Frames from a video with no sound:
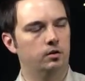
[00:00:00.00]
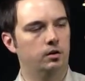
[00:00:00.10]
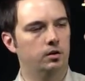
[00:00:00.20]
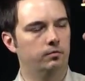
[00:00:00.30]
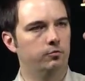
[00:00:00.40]

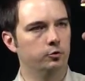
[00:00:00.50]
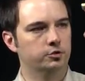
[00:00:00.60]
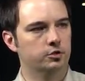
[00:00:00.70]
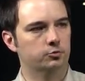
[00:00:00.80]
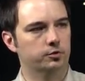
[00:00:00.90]
uh,
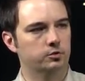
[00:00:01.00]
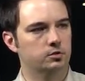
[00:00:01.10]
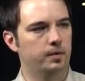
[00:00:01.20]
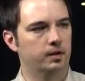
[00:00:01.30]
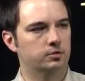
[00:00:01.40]
voltage with
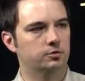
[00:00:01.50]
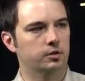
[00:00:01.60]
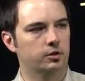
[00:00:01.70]
respect to the